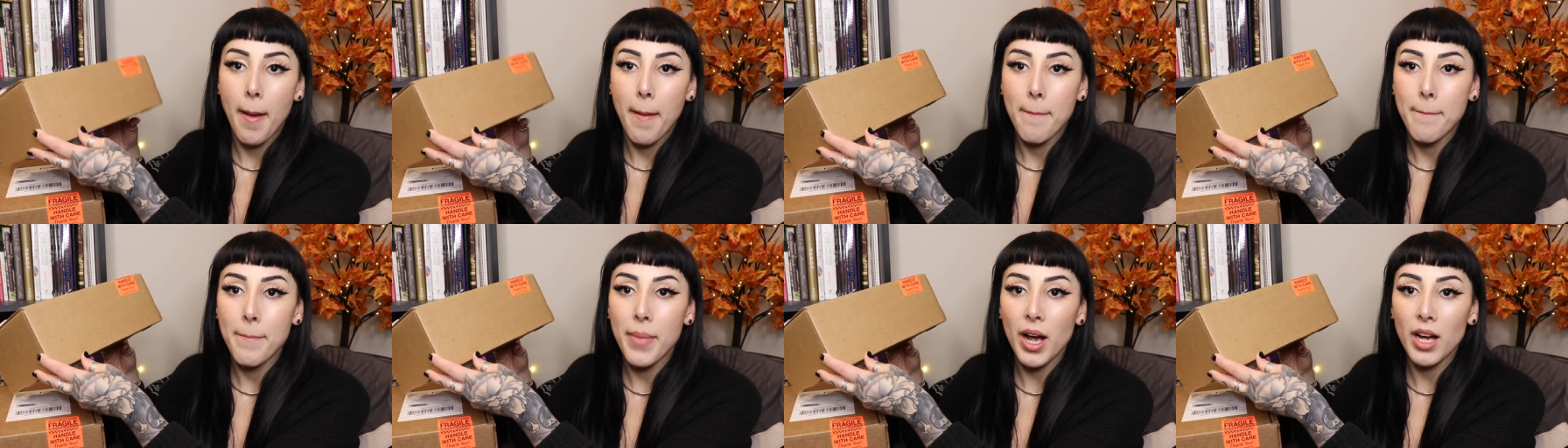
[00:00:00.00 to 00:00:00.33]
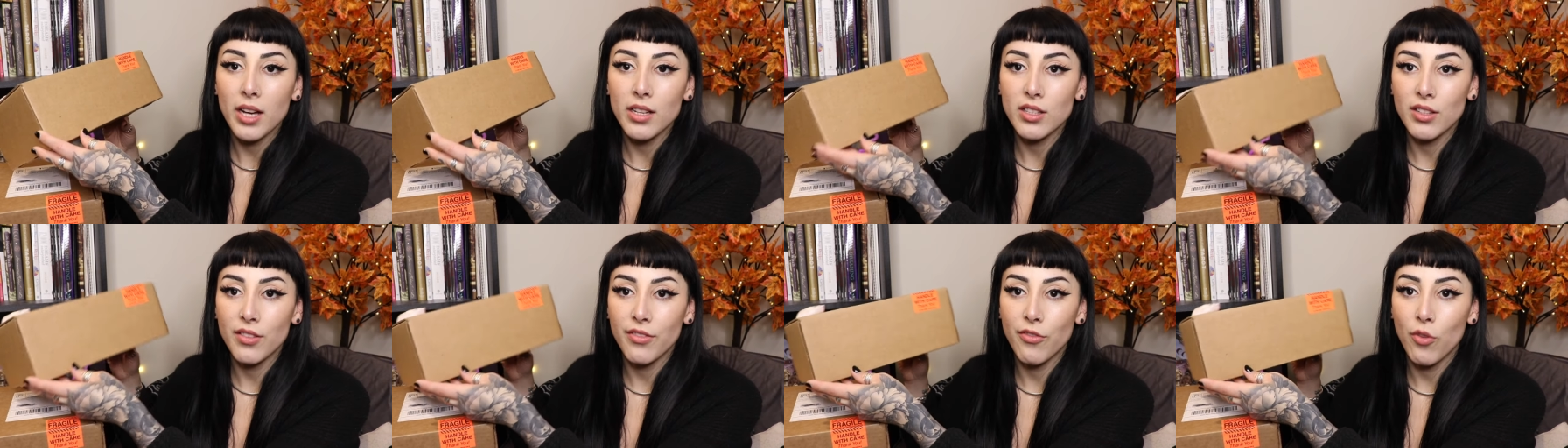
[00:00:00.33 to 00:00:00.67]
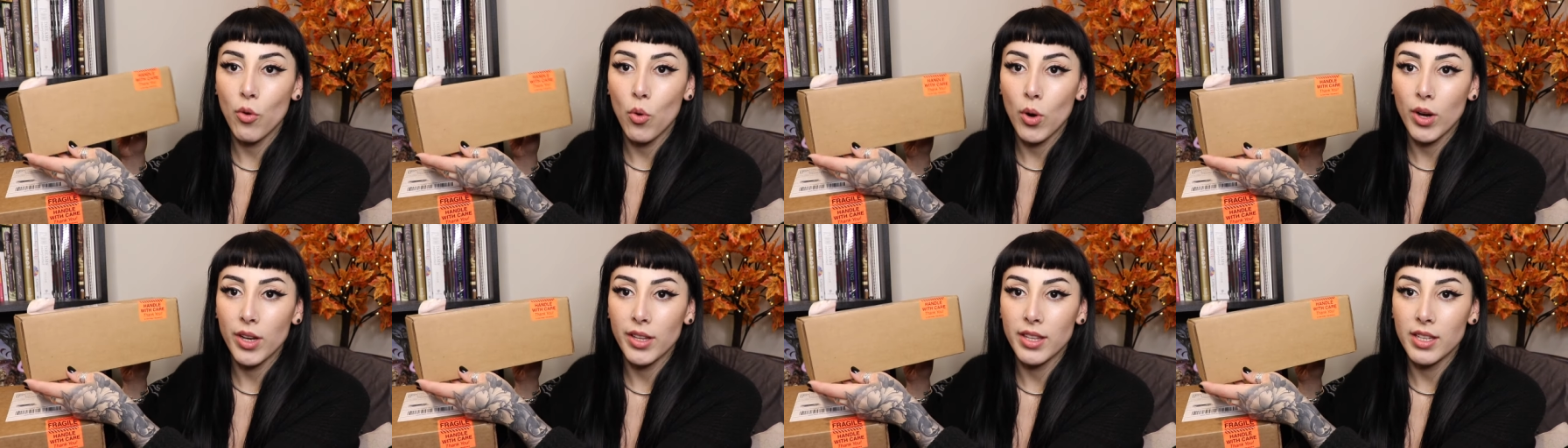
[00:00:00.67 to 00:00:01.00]
box
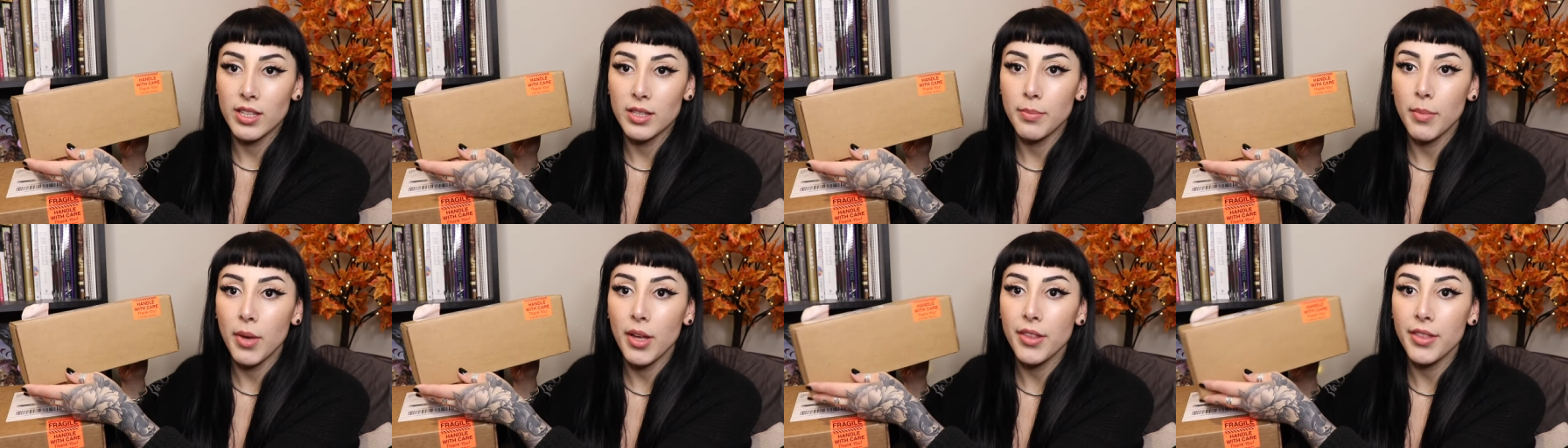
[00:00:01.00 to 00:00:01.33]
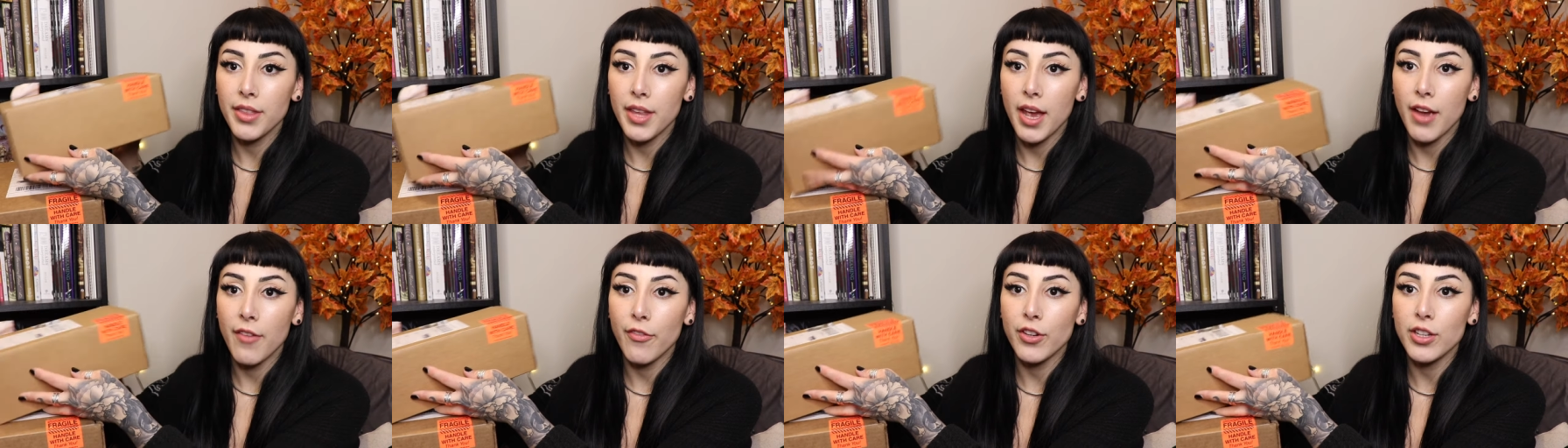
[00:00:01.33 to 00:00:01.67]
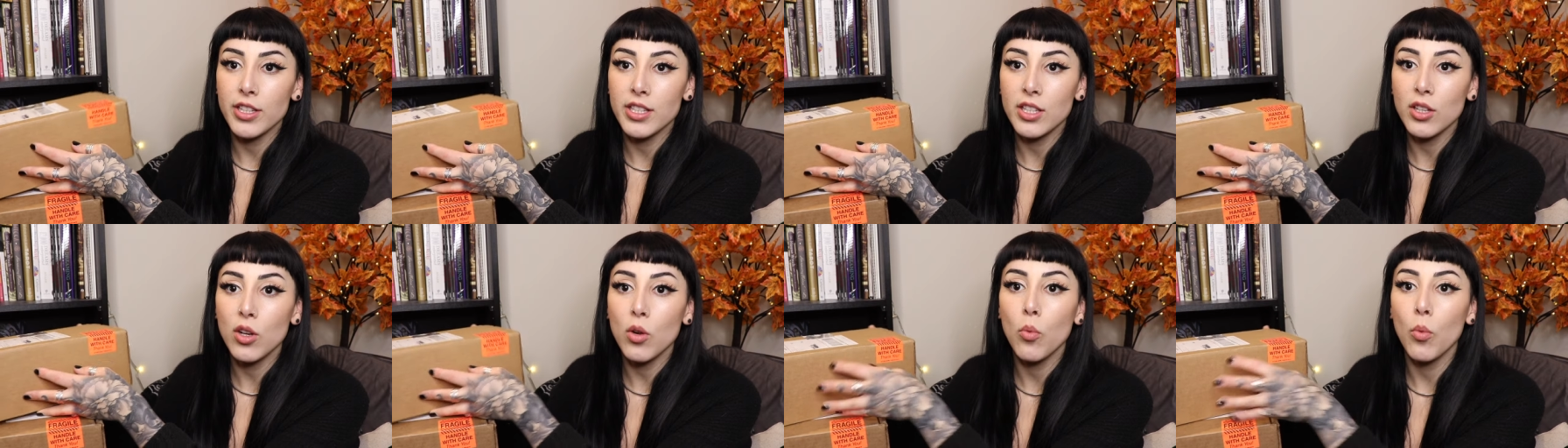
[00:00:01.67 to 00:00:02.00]
for this month. Every
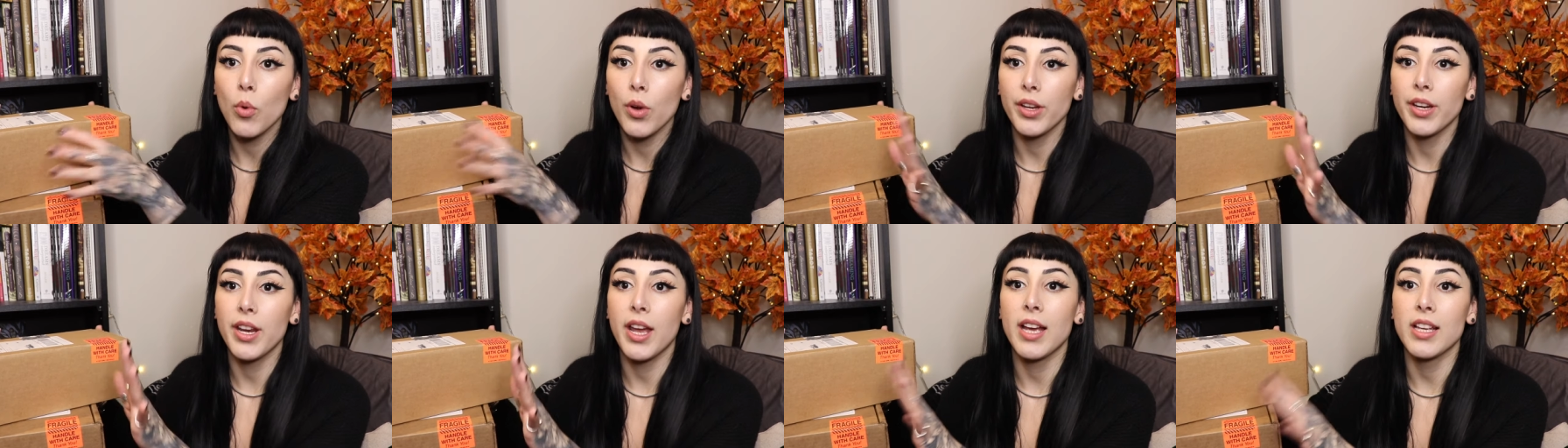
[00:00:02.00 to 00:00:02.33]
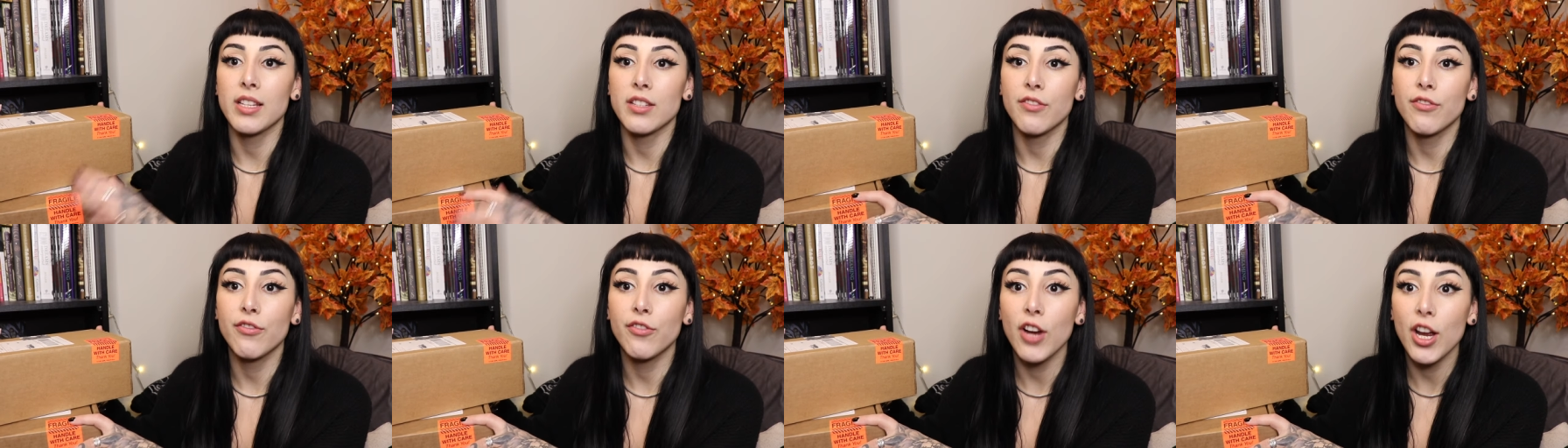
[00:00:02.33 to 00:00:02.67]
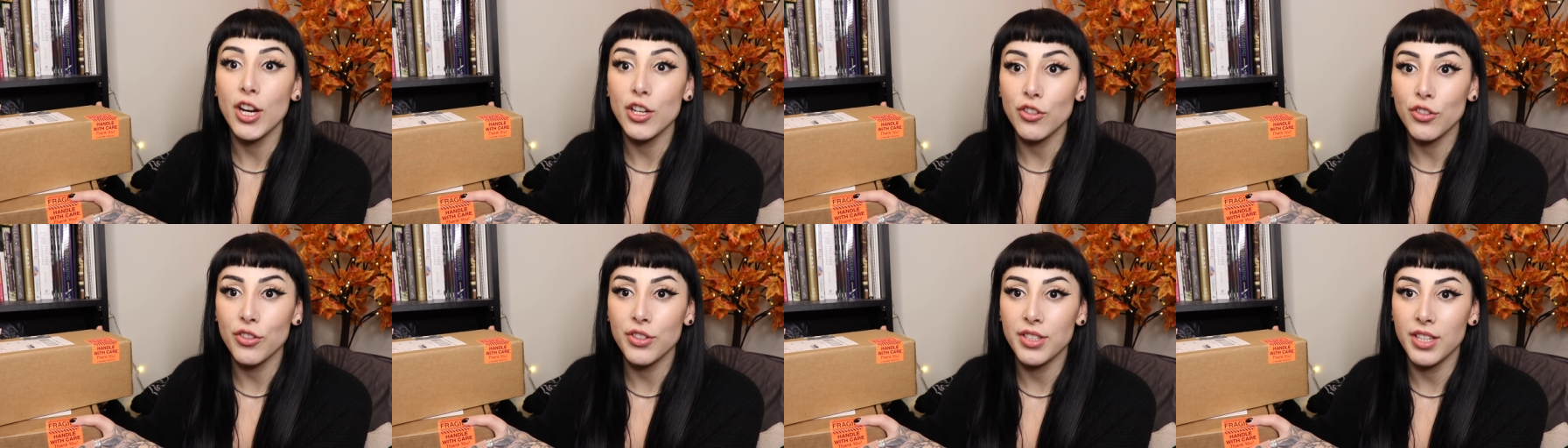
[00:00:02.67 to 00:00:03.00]
single one has
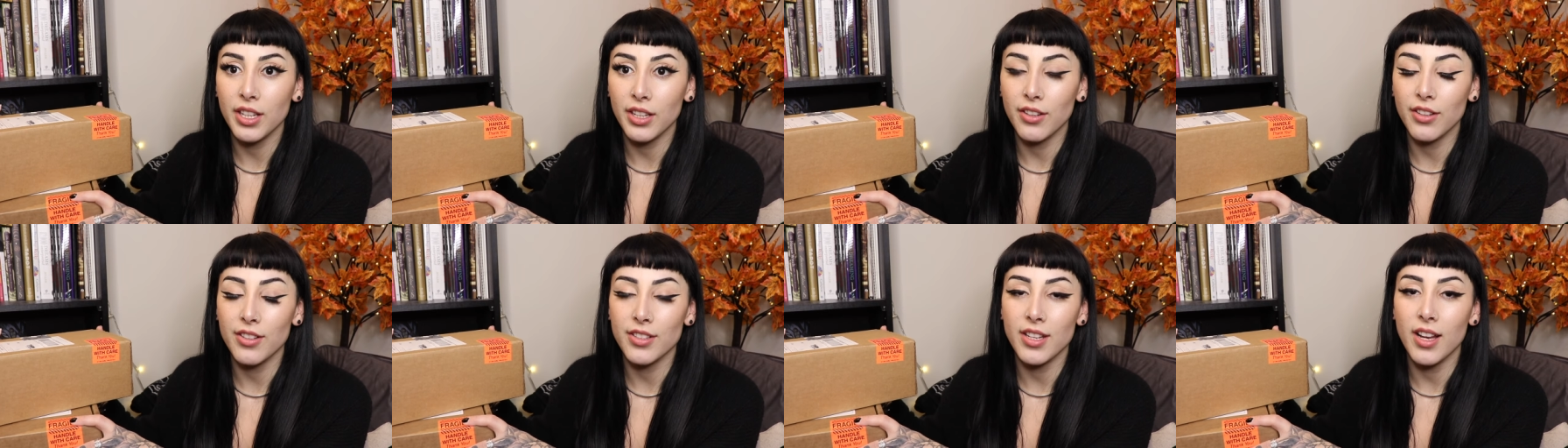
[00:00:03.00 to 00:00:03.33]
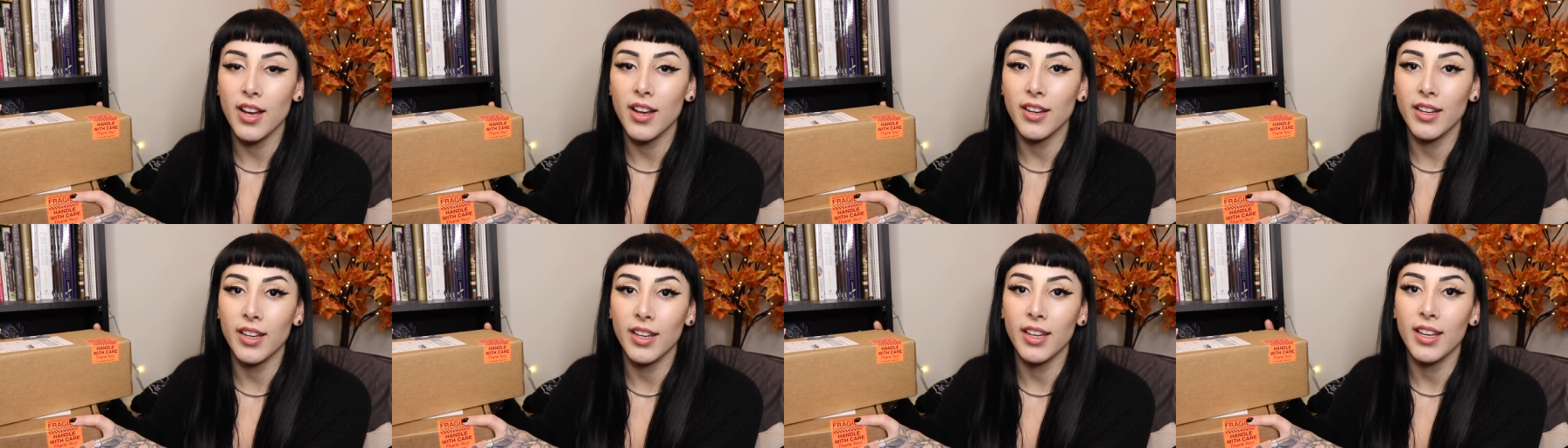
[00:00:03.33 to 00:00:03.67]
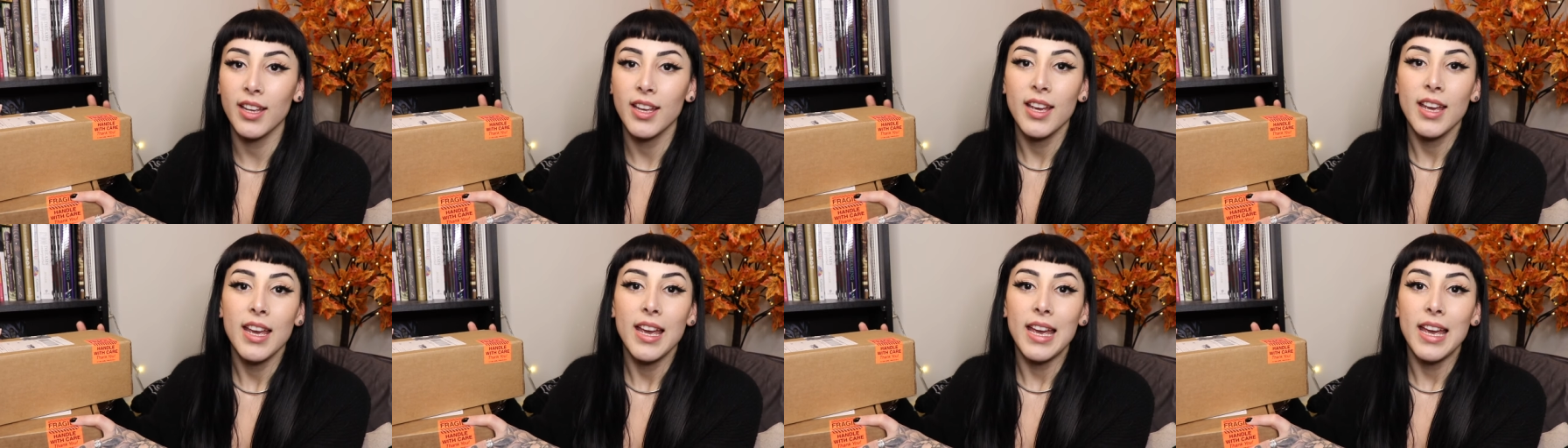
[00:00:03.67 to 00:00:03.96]
fragile stickers on it.